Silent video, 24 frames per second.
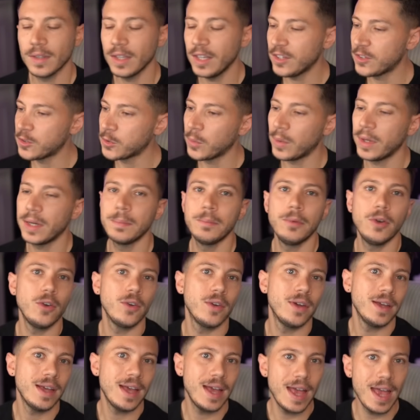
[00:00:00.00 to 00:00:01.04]
It's one
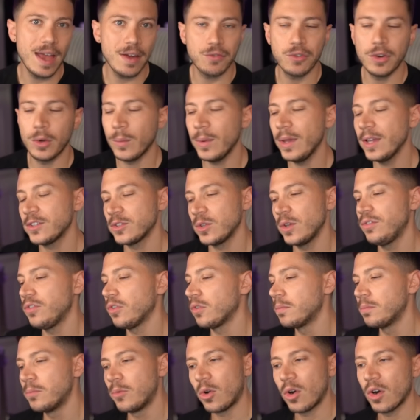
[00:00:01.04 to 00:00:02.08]
blog every week, so if you're
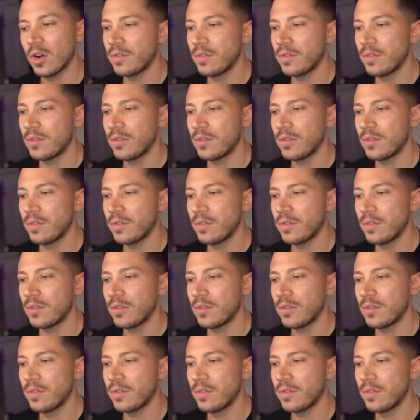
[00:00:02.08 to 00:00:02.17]
more